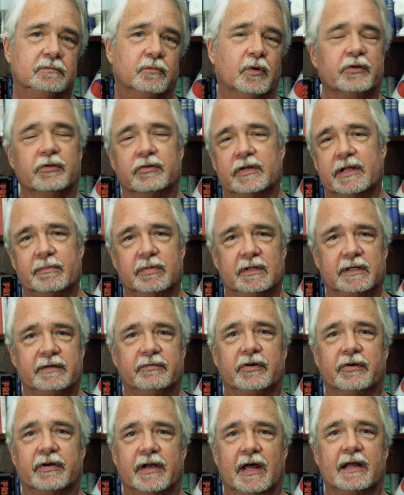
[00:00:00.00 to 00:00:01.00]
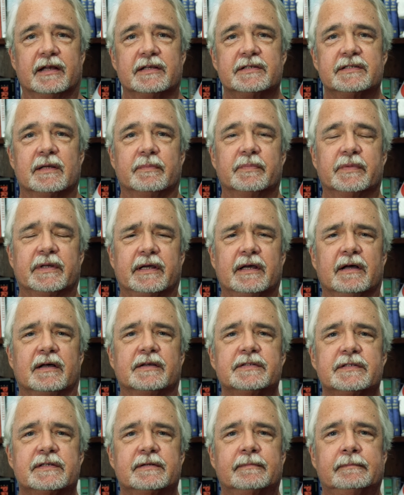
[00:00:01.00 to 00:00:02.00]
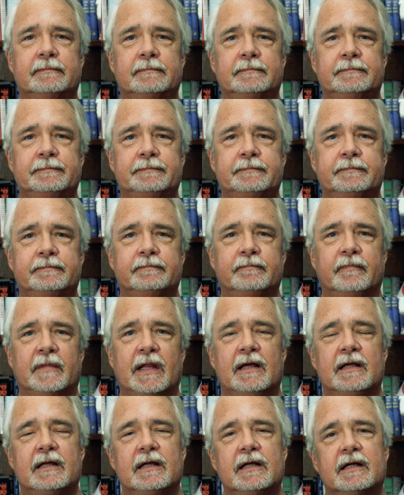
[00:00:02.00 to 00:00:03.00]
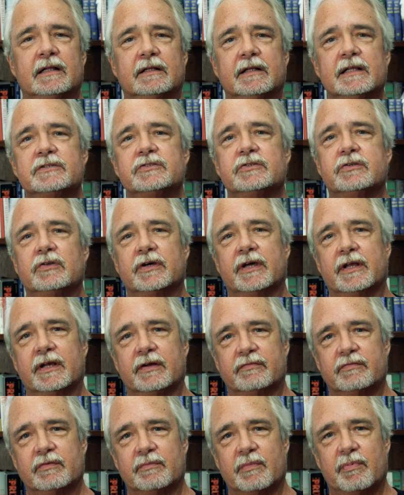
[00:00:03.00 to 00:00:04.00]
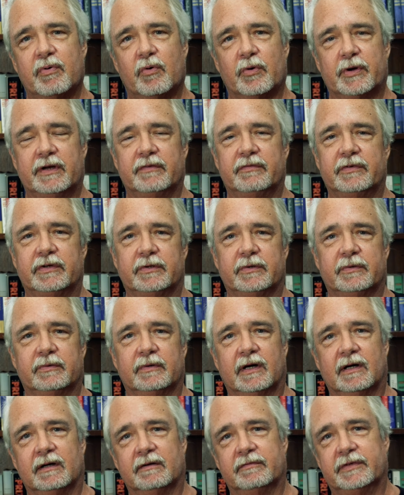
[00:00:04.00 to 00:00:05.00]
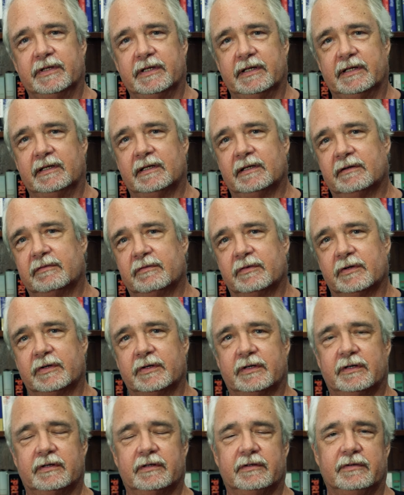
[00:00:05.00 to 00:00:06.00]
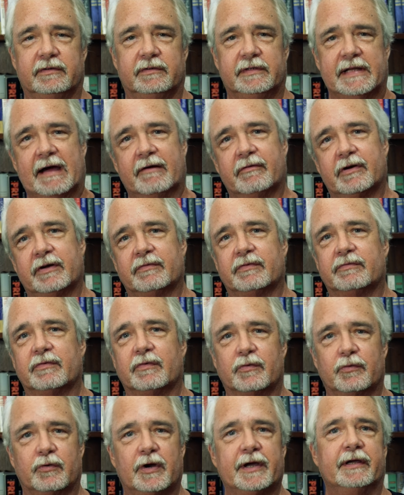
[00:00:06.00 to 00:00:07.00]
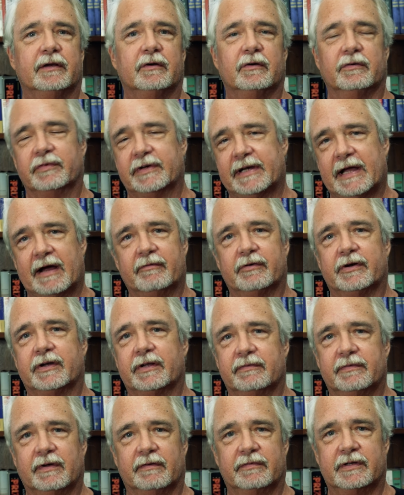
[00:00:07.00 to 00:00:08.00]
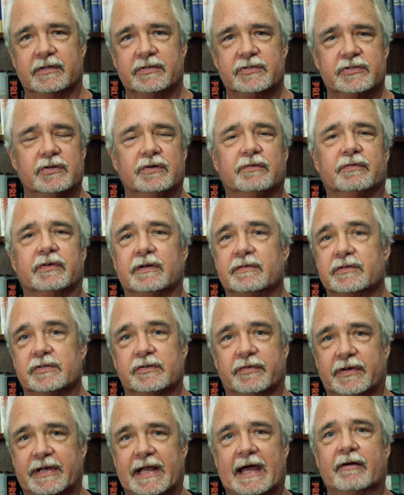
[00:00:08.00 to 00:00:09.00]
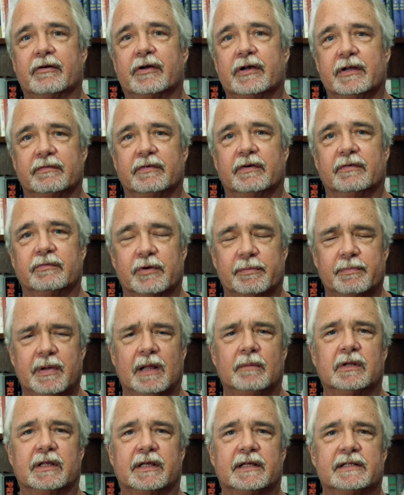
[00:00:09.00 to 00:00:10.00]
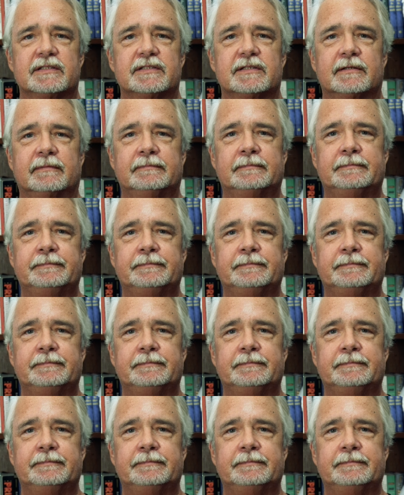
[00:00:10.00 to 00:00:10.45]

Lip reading: Whether they believe it or not is something else. Let's look at it from the point of view of the narrative of the right, or the narrative of conservatives, or the narrative of Republicans.